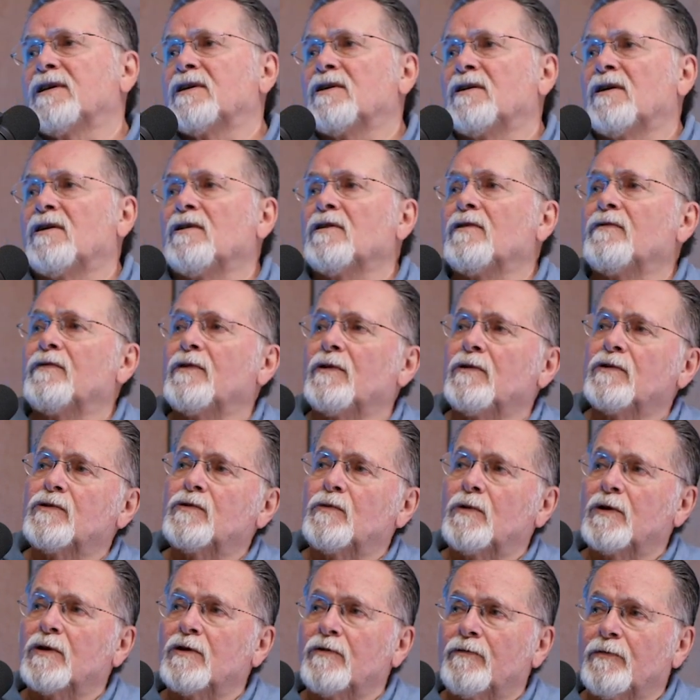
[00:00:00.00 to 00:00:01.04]
and all of those
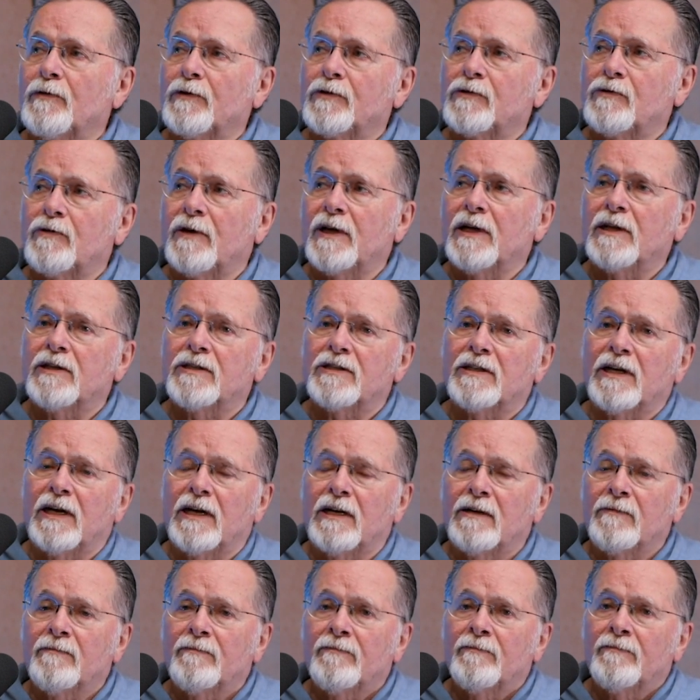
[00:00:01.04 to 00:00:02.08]
wonderful traits
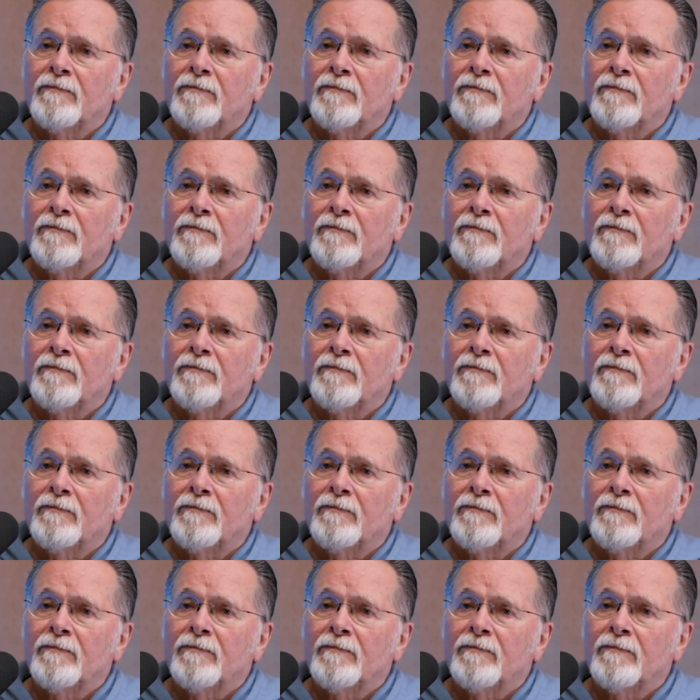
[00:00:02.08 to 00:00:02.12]
that